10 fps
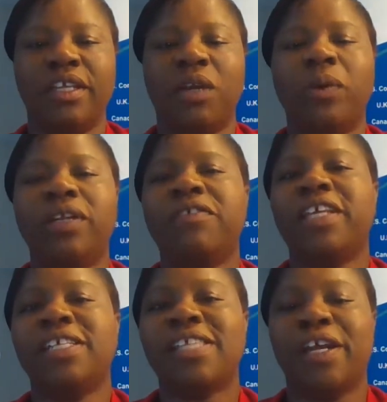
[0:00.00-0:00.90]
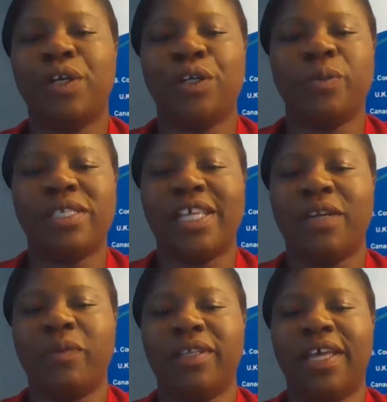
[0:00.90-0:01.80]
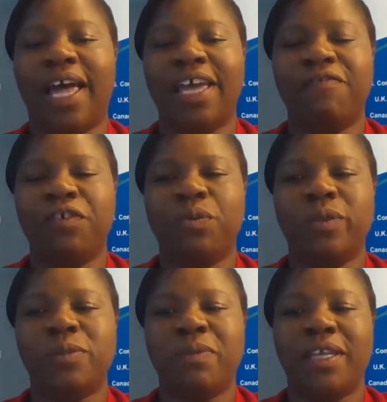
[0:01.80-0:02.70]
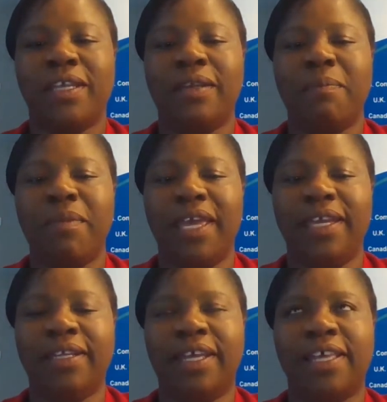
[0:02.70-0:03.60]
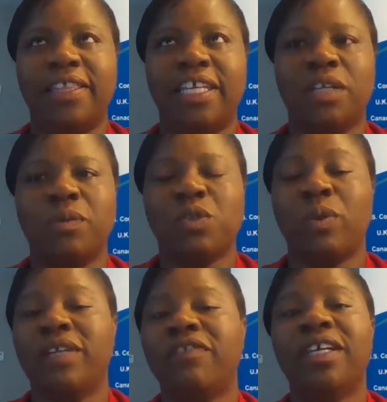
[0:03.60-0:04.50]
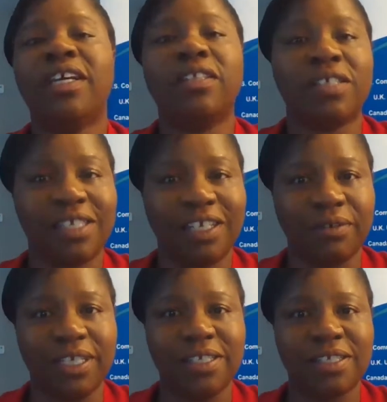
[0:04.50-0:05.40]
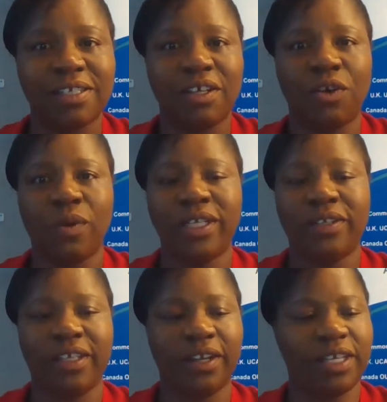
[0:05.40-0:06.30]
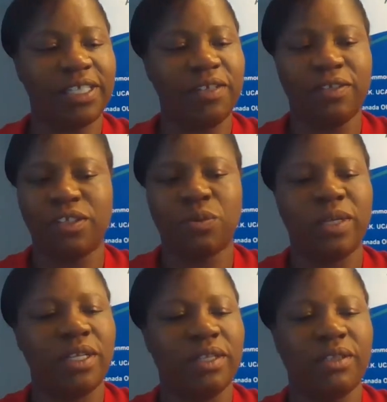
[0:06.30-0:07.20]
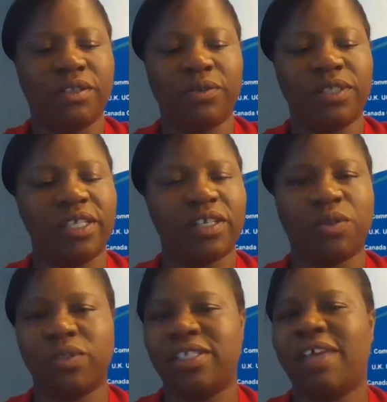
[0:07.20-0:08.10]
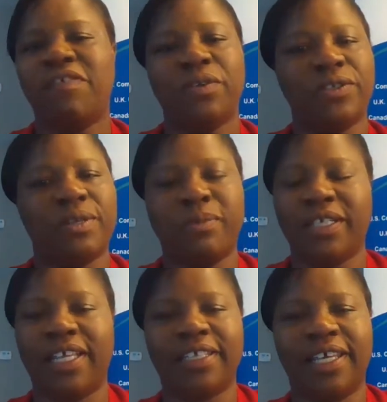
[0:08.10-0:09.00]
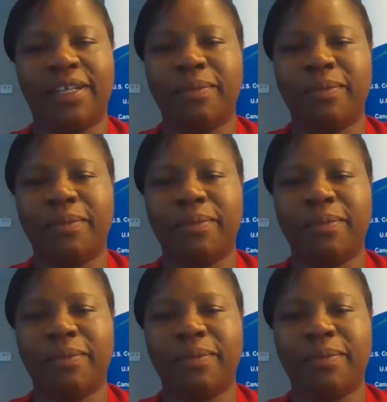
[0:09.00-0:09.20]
Now, one of the things I heard was that when the iPhone was being made, I think it was one of the other series or one of the, because I know there's 1 through 6 or 7 or something like that.